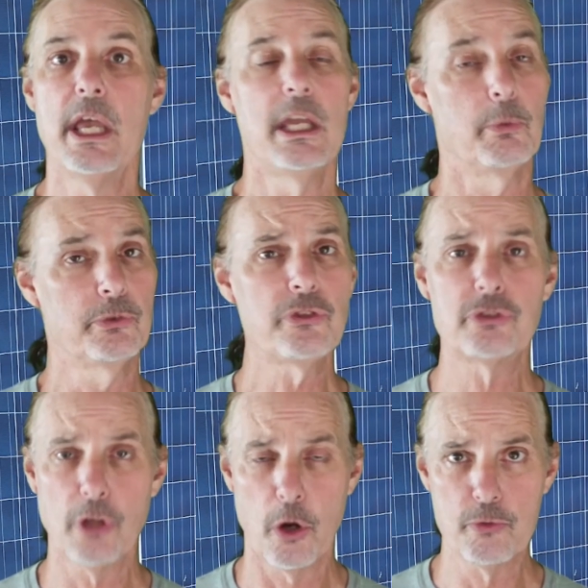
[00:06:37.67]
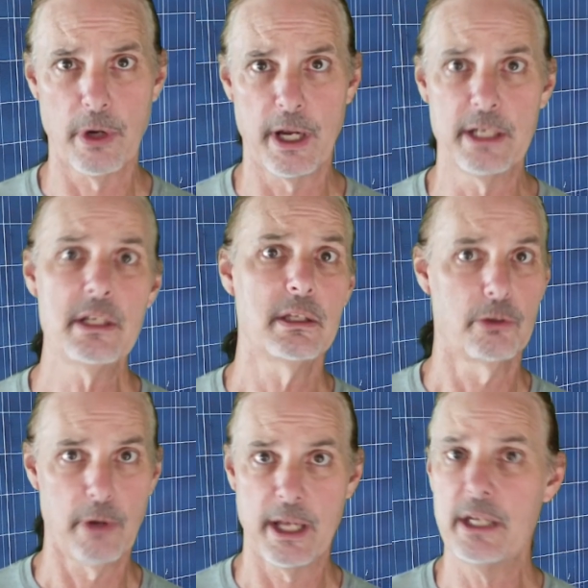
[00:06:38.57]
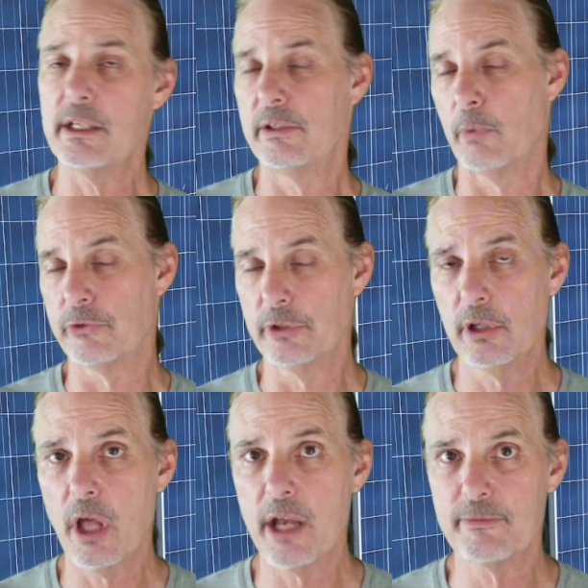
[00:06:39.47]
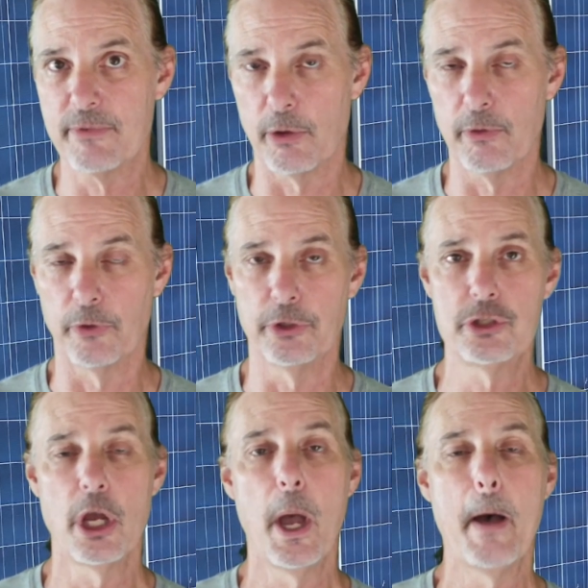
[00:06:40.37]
It was a slow drain. Granted, it wasn't a lot of voltage,